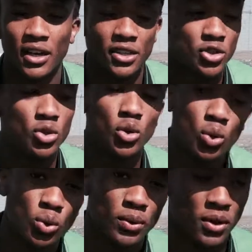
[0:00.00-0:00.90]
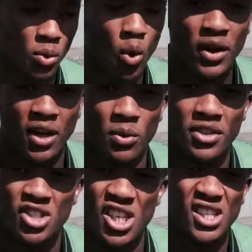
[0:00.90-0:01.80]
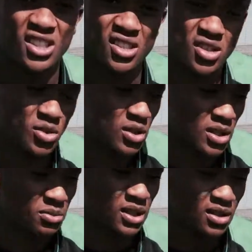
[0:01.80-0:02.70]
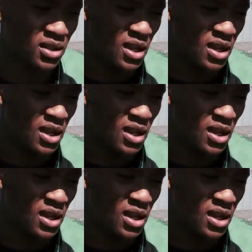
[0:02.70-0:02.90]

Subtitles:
into walking with Jesus. You know what I mean?